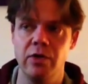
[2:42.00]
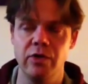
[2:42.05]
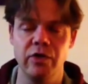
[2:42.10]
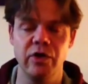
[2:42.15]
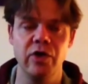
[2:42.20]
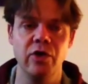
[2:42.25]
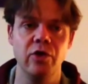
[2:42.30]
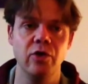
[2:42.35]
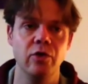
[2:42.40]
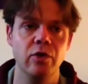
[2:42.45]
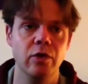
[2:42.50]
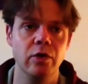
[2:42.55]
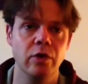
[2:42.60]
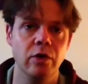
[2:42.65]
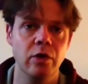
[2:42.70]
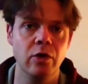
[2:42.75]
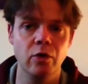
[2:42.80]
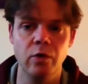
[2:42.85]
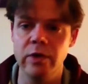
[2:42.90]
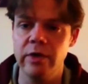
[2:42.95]

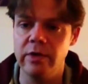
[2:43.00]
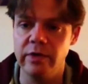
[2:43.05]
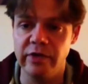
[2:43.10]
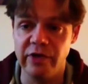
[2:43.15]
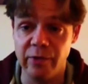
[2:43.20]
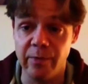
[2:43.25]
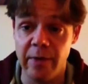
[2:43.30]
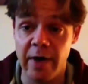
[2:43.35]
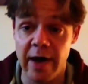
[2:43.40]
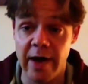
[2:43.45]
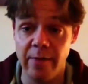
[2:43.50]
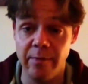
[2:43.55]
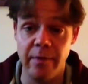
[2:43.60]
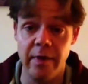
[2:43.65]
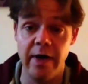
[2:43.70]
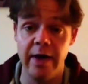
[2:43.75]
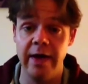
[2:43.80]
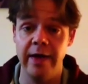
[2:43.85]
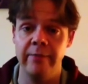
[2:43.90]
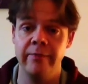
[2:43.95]
who we're inspired
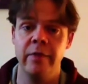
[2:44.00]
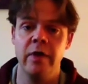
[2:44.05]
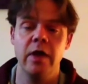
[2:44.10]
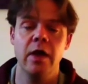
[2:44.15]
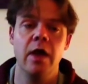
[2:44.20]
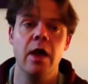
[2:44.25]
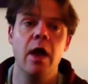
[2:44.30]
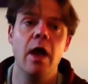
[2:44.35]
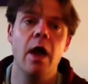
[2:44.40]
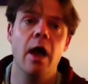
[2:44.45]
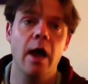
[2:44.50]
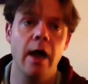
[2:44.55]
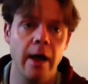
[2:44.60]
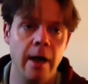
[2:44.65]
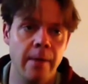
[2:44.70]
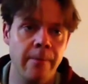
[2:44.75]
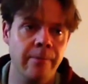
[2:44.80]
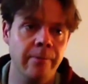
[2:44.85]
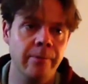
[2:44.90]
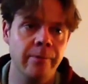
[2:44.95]
by.
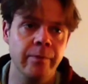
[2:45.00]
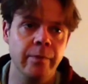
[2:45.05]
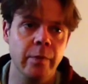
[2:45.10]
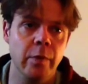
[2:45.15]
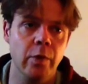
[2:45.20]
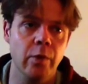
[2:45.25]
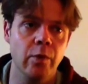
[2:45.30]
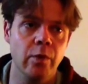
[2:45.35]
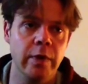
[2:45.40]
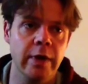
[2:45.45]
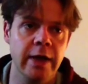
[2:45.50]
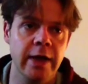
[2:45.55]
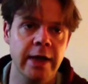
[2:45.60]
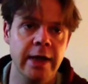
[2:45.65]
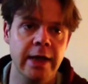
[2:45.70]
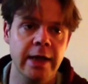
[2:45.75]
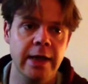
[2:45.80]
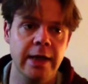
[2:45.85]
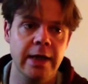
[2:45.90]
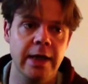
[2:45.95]

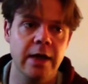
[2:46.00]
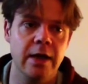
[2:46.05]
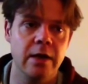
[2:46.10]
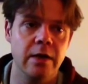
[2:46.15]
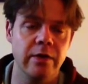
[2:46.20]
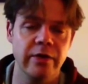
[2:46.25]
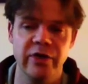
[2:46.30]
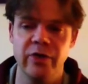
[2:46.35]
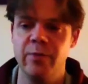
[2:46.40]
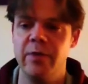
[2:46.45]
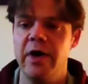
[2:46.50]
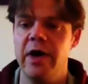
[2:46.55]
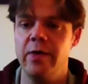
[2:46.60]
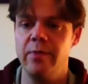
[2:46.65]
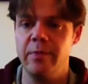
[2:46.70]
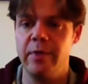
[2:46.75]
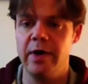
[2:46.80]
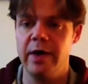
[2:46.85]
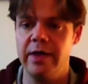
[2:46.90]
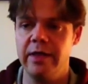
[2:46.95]
We are
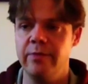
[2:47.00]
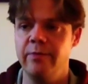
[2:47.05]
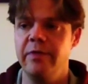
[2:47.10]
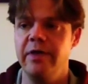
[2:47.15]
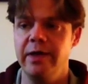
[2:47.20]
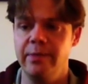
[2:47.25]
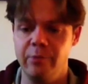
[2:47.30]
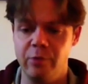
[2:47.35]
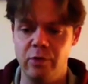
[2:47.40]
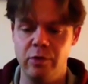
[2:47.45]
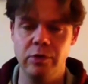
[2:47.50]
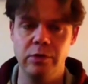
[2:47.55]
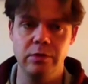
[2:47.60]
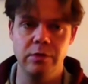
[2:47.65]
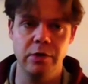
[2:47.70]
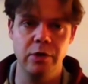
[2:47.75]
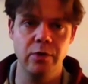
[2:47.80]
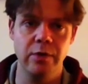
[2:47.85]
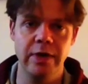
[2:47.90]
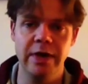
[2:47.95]
inspired by the people
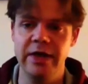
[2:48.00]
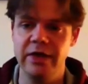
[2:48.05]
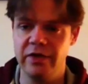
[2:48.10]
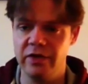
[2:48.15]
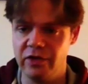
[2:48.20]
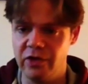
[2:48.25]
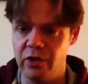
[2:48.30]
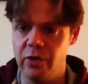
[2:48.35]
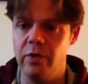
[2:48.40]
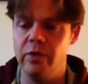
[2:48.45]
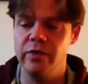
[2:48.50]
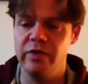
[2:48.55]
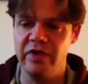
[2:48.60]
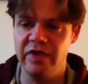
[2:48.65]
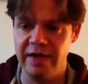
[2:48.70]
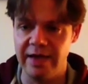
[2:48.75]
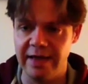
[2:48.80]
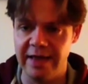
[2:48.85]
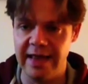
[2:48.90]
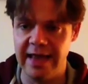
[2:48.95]
who we listen to on the
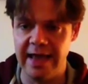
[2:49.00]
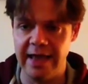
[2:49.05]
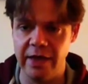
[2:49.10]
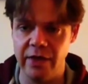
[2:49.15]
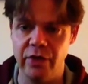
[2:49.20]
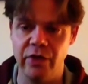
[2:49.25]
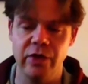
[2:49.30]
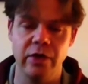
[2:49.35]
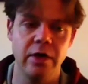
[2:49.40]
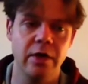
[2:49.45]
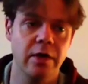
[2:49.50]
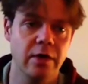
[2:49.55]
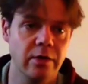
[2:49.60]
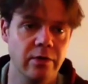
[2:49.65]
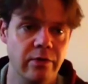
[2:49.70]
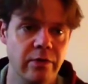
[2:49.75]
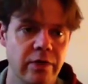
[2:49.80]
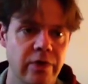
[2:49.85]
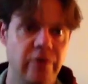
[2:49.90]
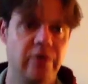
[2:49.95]
CDs.
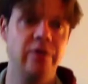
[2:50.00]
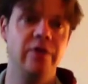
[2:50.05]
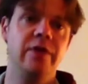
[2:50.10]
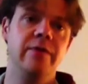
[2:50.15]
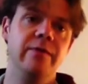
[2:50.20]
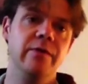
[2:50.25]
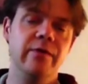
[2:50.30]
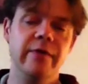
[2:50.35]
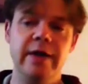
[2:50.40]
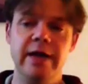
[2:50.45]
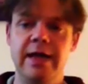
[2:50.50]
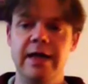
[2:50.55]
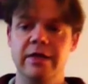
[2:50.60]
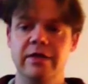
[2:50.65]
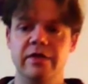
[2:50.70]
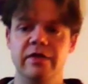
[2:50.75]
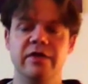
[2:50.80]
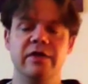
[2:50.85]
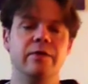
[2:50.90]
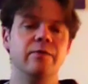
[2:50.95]
For instance, if you're really
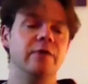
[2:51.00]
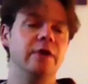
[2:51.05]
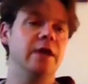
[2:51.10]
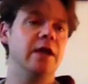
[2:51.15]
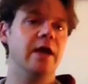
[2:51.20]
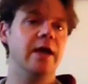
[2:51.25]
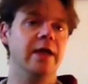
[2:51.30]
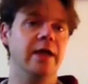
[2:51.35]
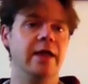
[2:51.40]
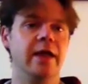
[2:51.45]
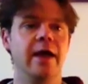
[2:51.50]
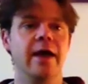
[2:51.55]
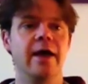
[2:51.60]
into somebody like